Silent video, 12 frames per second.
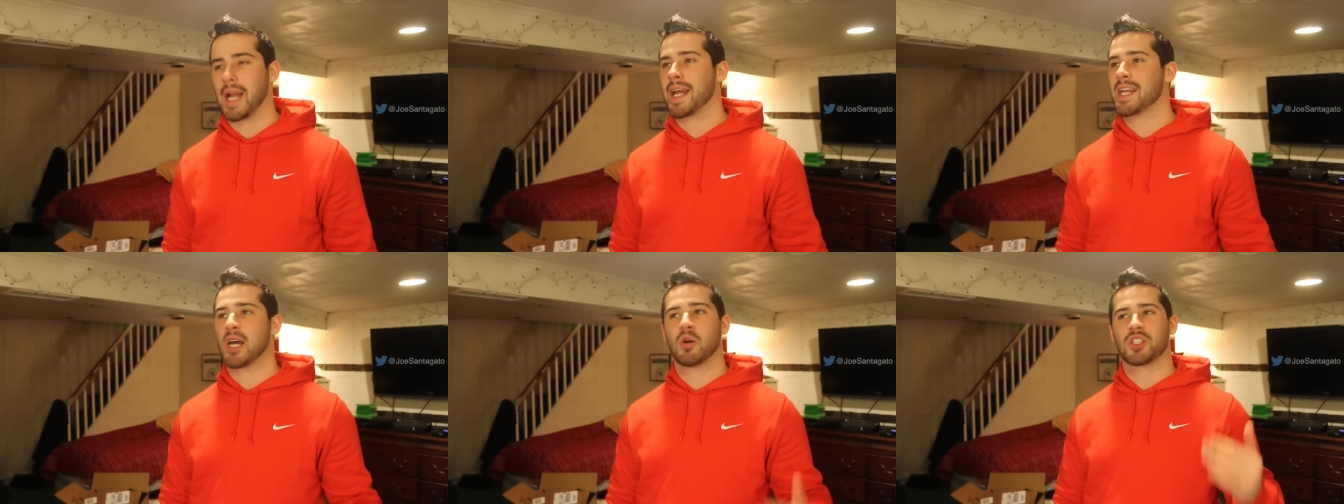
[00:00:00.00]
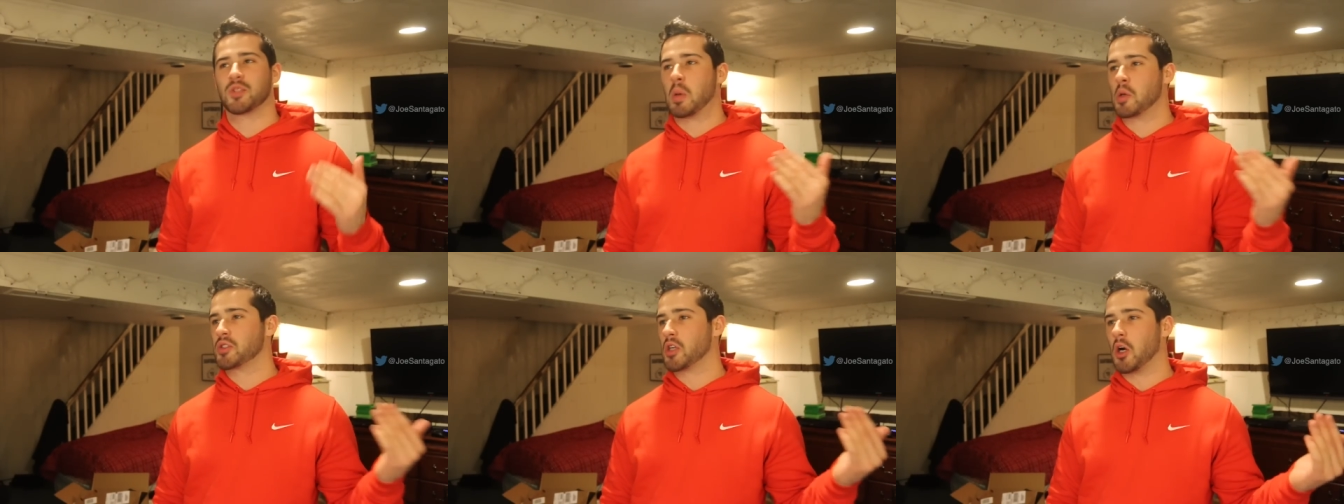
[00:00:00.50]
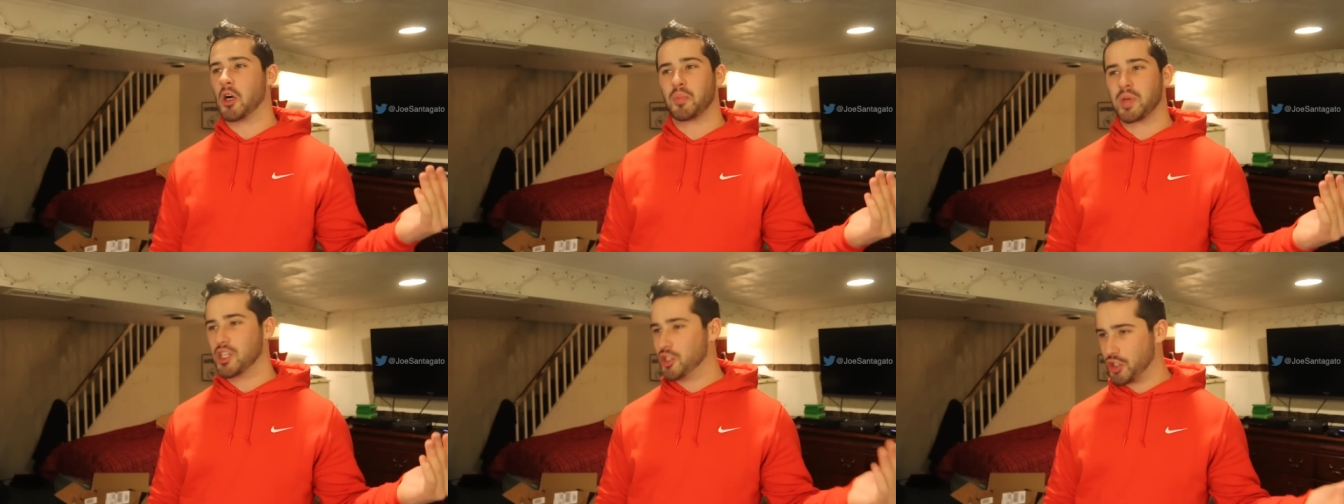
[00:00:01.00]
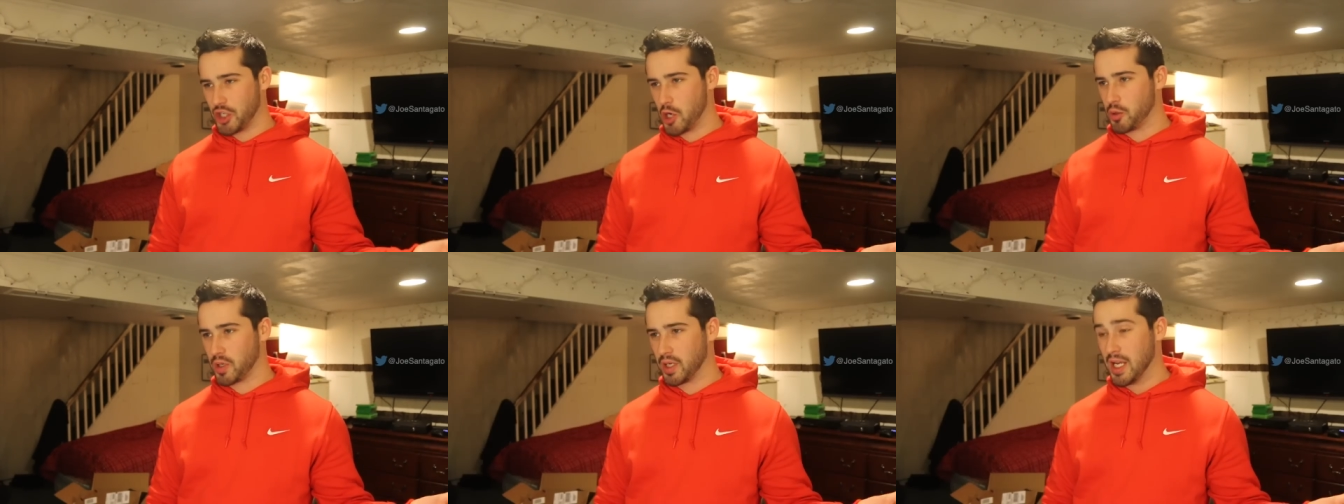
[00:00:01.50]
and I know it's supposed to all be a
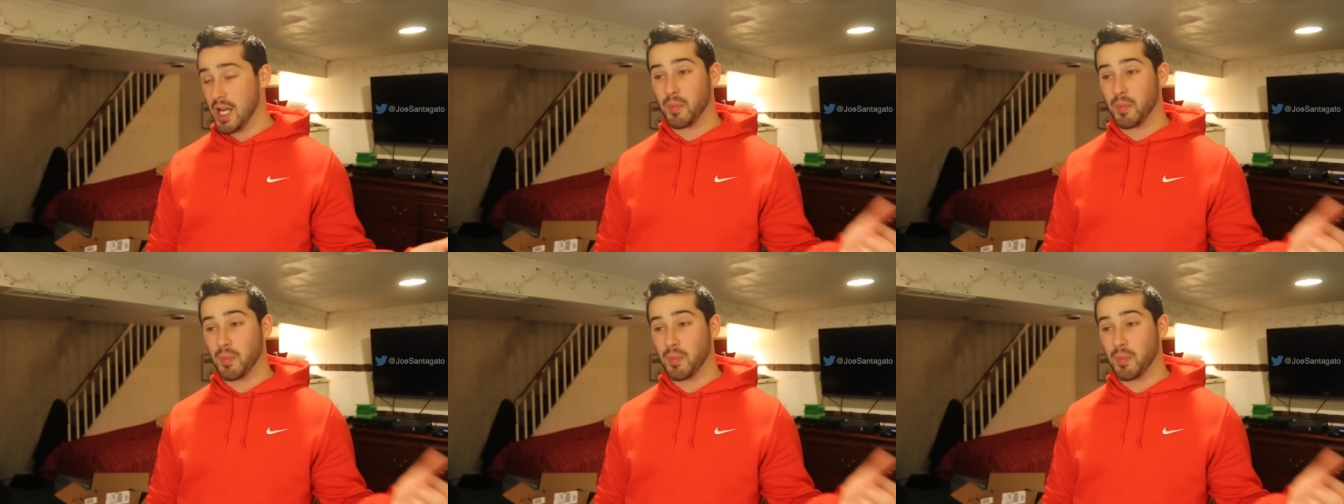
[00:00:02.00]
joke,